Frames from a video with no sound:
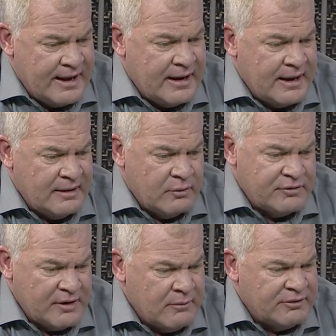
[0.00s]
and it
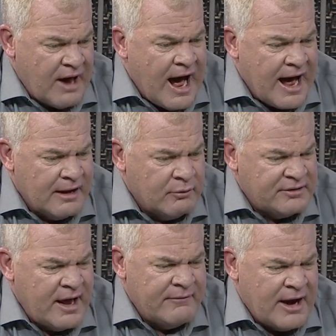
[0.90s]
was odd, it was
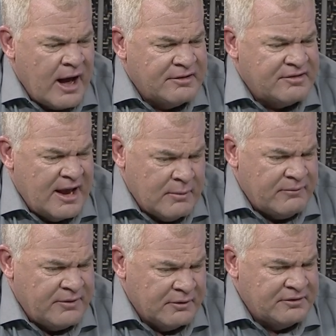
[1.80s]
kind of an odd
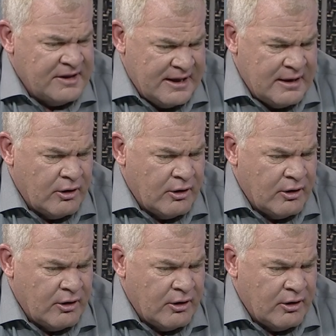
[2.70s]
statement Phil said